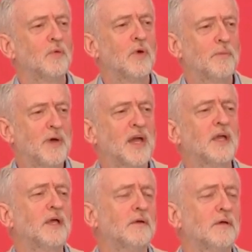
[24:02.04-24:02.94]
we're
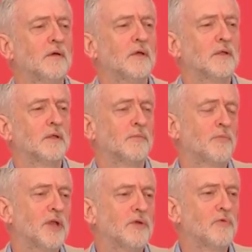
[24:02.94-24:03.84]
backing the
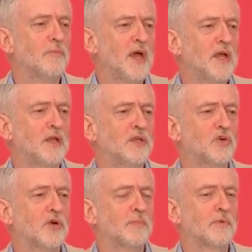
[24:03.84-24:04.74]
Britain Remain in
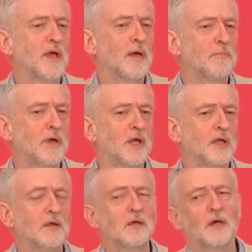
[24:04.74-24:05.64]
Europe
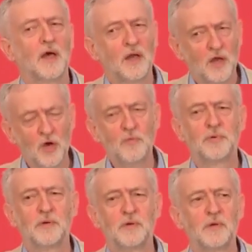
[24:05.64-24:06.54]
campaign, and I hope
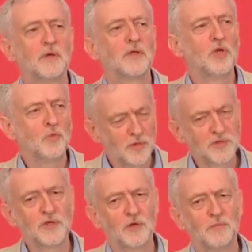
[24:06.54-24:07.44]
you will
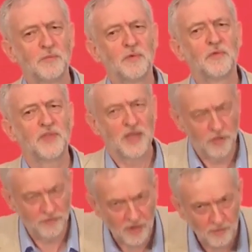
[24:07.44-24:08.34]
too.
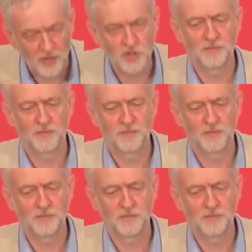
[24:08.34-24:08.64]
Thank you very much.